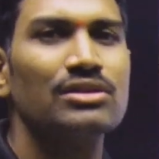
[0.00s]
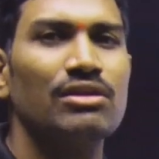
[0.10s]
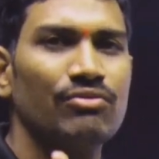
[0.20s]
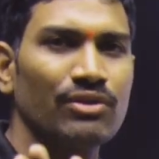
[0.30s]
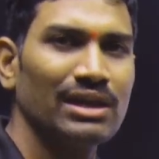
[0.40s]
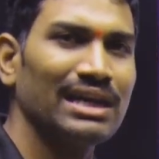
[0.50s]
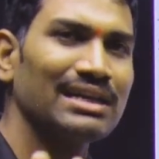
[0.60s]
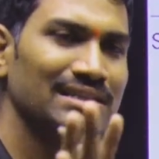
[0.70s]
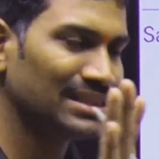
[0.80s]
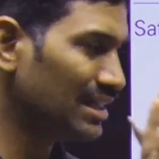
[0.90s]
If you can
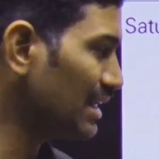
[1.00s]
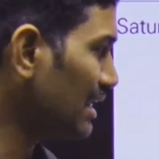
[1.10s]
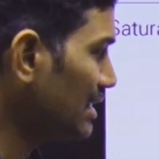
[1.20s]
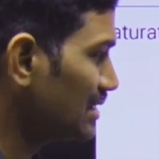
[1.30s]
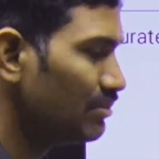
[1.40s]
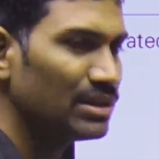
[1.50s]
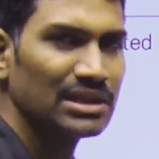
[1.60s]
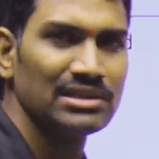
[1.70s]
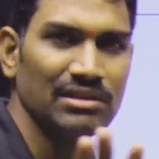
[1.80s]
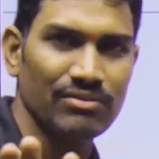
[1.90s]
understand the concept, that
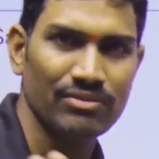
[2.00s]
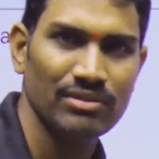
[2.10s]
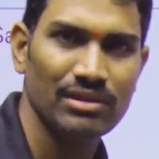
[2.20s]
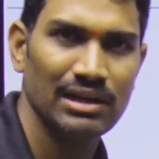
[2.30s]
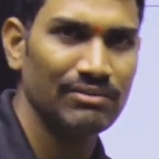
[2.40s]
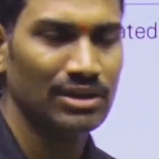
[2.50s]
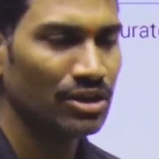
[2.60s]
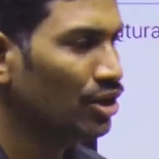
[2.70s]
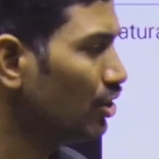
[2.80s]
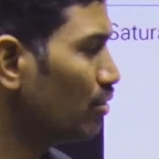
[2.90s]
is enough. Leave it.
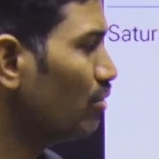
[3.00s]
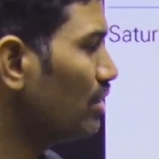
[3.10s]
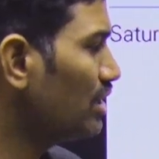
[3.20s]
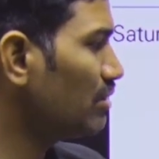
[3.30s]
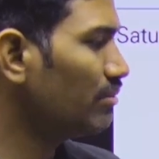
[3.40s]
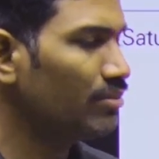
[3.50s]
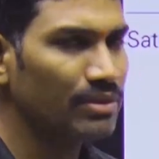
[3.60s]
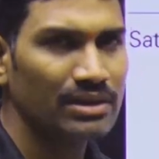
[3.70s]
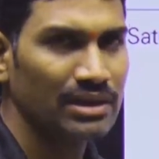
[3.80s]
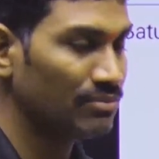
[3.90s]
You don't need to remember
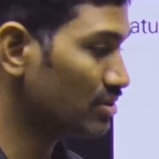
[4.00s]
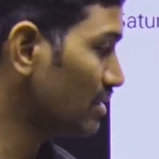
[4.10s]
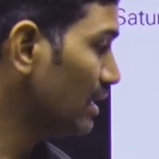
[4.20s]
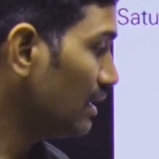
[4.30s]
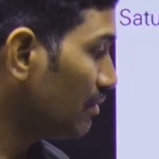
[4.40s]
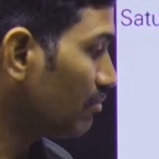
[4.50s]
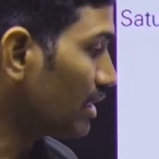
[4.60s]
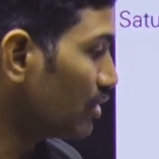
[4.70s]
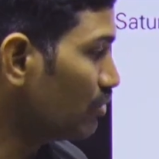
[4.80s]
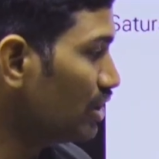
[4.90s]
the names, but
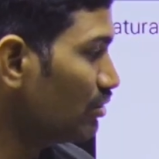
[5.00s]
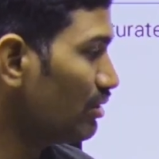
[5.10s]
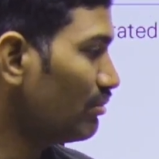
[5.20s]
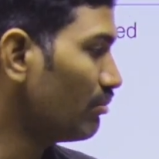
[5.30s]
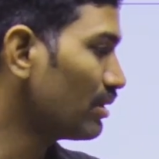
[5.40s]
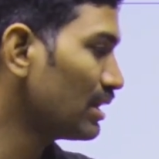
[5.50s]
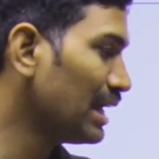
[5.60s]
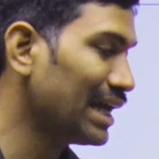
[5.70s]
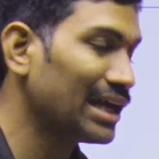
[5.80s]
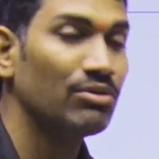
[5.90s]
you need to remember the
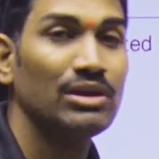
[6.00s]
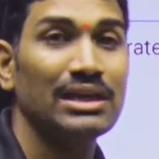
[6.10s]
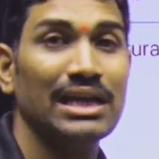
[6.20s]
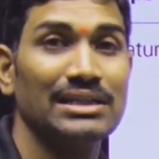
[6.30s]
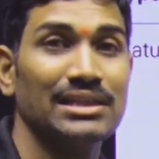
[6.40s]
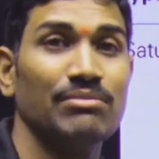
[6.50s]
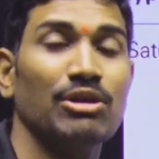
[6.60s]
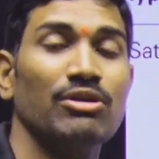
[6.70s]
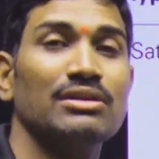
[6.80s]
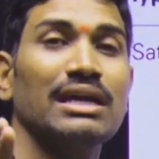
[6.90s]
arachidonic acid
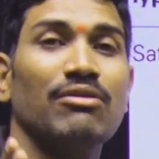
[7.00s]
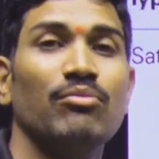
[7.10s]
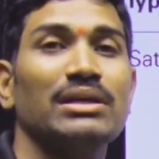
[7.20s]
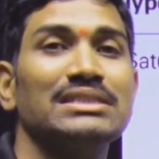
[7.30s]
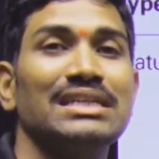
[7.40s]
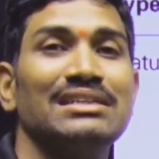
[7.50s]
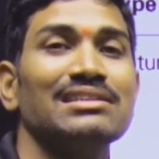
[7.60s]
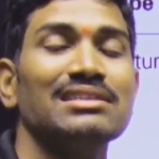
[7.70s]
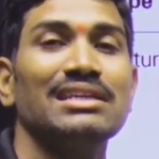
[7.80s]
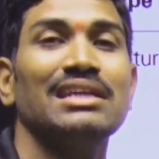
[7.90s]
because they have mentioned
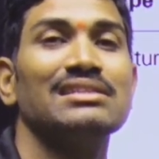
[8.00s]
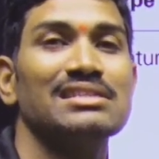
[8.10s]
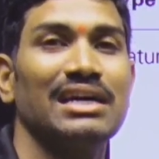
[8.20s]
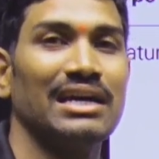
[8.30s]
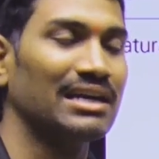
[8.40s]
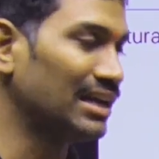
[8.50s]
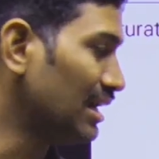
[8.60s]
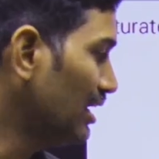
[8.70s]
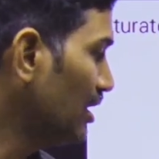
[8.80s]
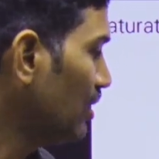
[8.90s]
this in NCERT.
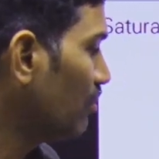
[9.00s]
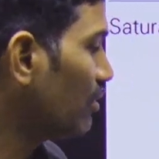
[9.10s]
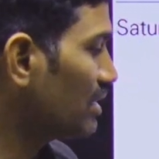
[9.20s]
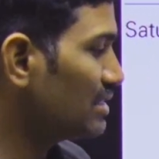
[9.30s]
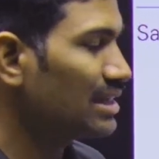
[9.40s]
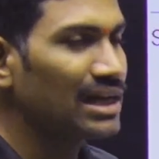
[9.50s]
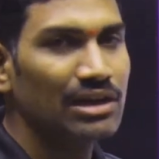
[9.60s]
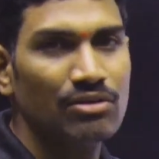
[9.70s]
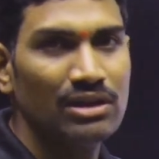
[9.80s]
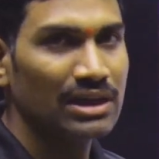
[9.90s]
What is this
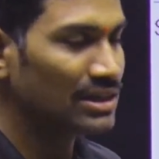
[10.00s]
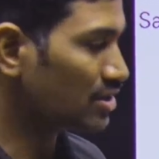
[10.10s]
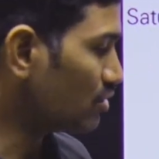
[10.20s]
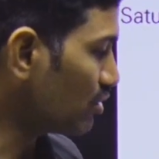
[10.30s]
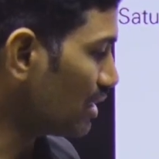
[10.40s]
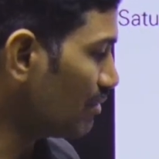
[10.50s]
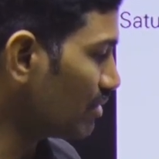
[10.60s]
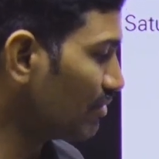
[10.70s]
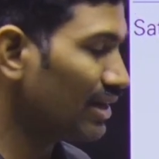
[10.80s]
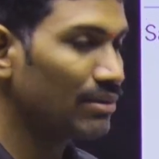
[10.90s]
arachidonic acid? Total number
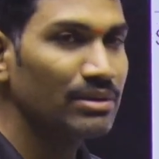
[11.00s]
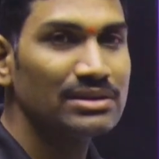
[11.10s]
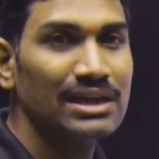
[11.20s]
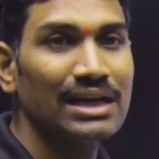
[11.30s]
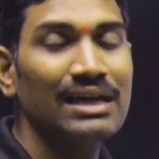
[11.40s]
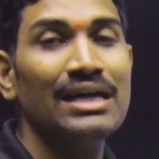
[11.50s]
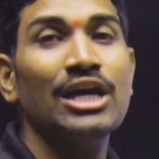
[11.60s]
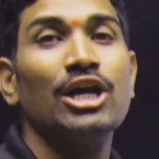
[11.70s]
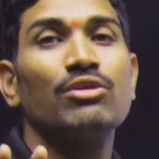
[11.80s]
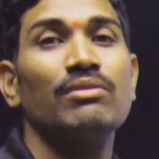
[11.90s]
of carbons are
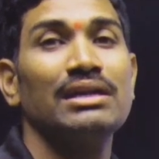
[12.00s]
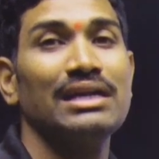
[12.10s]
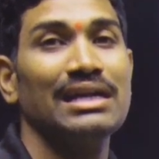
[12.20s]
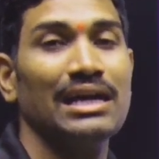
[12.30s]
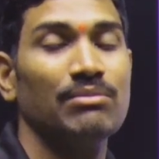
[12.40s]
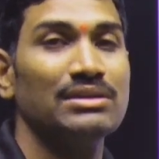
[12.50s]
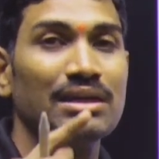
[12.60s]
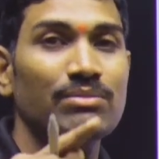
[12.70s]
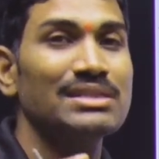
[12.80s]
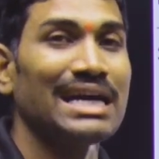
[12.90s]
20 carbons. That
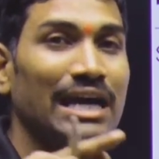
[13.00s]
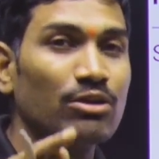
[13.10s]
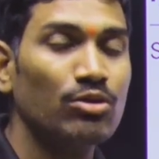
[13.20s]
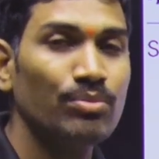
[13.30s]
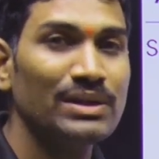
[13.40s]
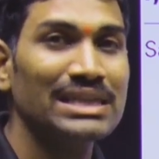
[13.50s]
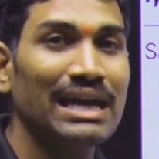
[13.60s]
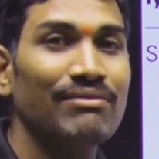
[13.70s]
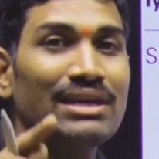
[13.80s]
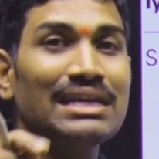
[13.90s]
means R group is
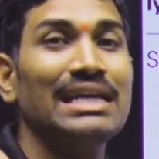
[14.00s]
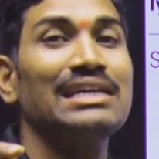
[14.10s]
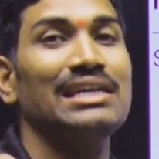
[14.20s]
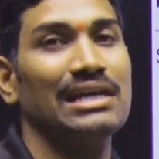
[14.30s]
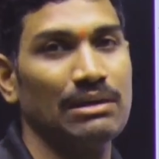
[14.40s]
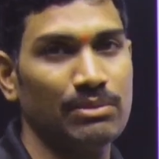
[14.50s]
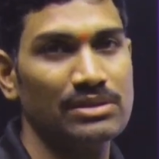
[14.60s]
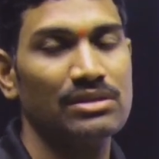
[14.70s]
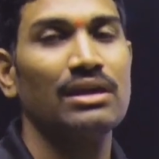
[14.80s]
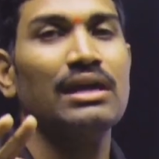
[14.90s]
having 19
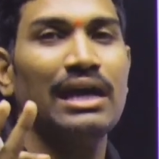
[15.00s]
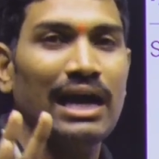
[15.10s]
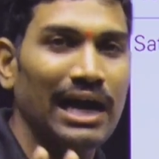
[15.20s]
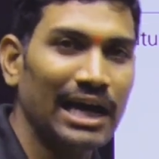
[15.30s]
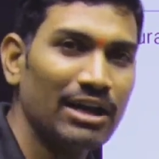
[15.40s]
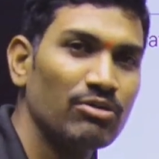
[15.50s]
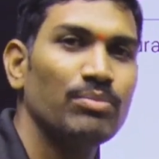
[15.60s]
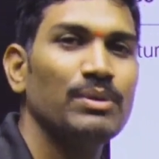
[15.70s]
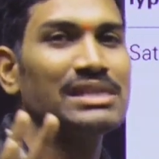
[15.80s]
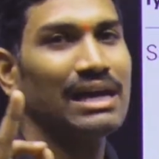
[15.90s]
carbons. R group
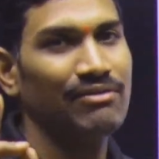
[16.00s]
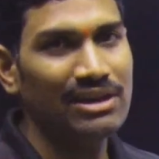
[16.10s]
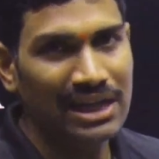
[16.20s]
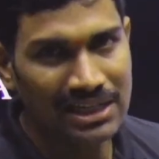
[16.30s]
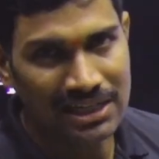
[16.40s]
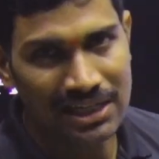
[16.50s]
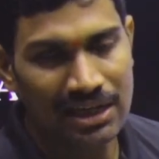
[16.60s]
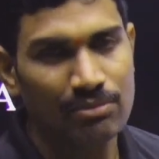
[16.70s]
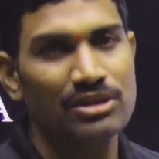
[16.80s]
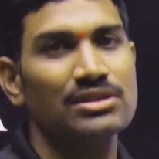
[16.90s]
is having 19
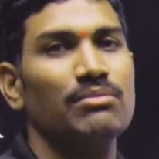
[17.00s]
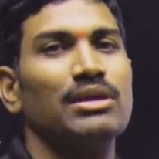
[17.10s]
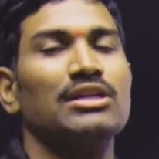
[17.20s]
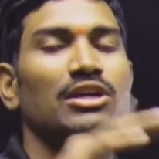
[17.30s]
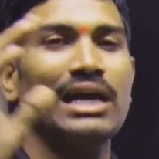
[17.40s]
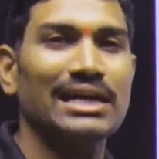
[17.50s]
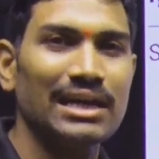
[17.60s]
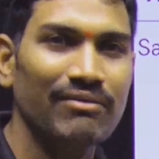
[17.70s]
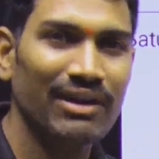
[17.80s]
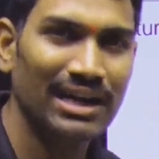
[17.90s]
carbons, but the
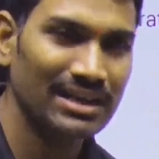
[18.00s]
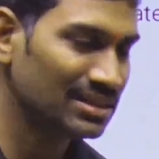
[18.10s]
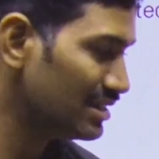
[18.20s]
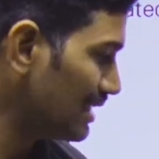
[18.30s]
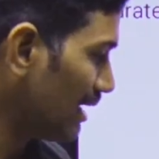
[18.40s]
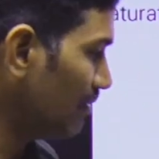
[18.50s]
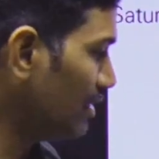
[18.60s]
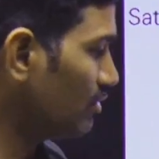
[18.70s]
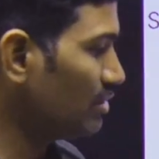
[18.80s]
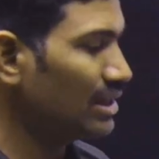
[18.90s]
entire fatty acid is having
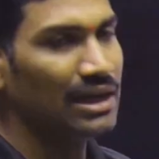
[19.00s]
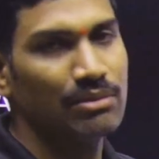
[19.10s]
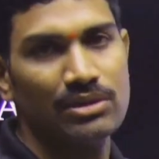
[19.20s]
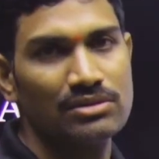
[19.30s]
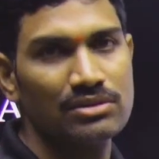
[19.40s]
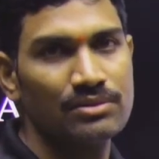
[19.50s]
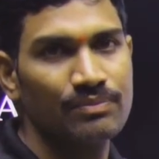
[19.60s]
20 carbons.